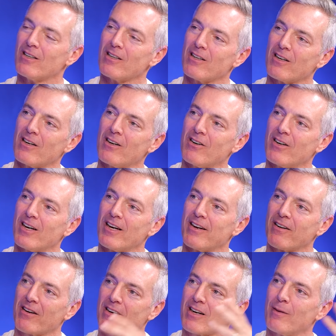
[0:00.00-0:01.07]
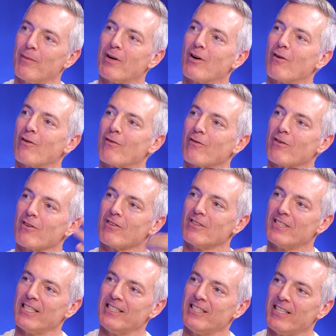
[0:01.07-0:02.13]
You know, hey, mm-hmm. Eric, come on over for a little
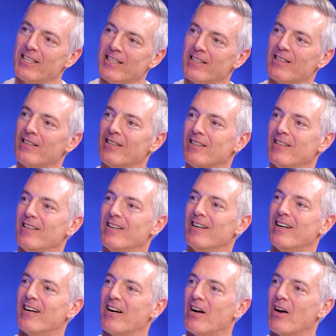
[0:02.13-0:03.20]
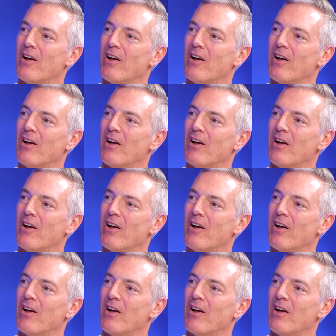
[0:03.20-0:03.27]
din-din. Mm-hmm.